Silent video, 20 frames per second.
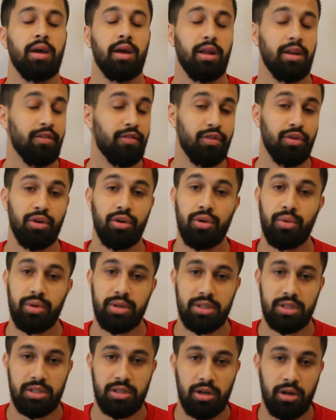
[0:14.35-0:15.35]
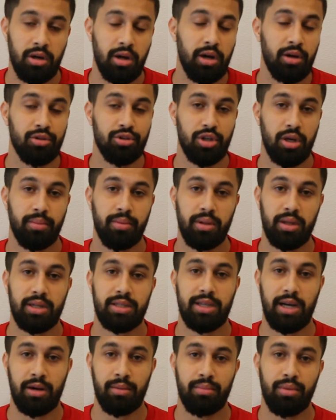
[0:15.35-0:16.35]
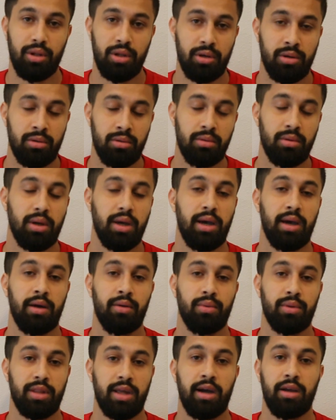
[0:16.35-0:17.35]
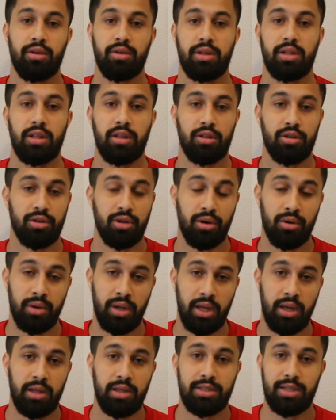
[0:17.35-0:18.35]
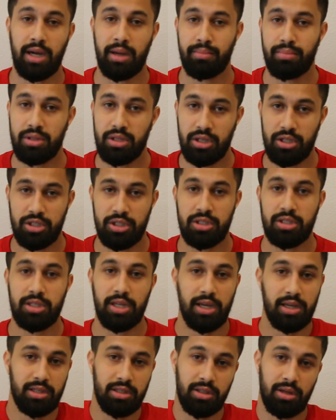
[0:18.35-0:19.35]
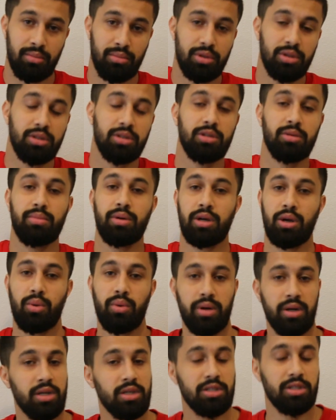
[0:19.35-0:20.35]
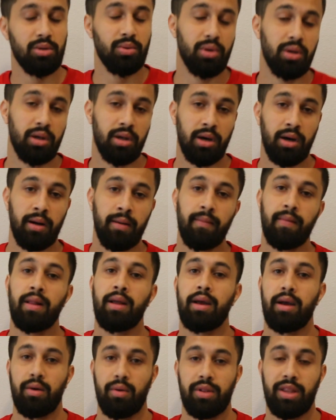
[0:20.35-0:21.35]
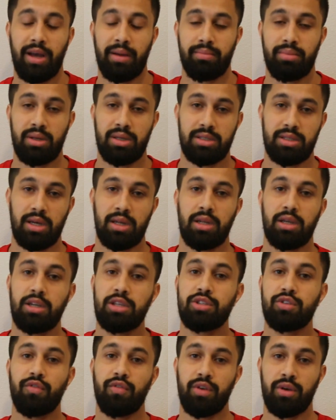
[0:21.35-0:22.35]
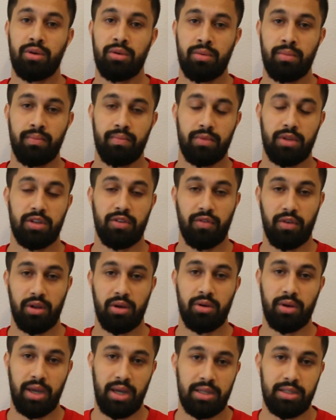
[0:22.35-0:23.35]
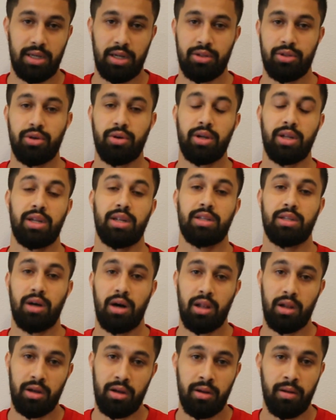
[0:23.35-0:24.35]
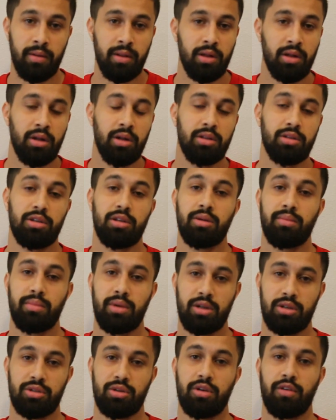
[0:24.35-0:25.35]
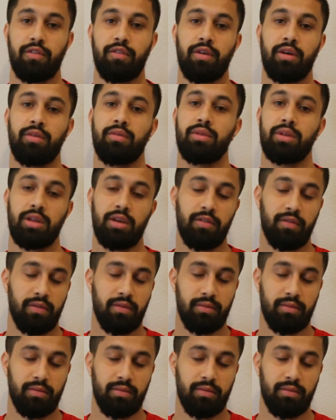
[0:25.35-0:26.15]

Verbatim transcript: And if you don't know where to start, I'll drop a link down below. And with that, you can either donate, sign petition, text numbers to bring awareness and whatnot. With that being said, each view this video gets, I'll donate a dollar to the Minnesota Fund Relief.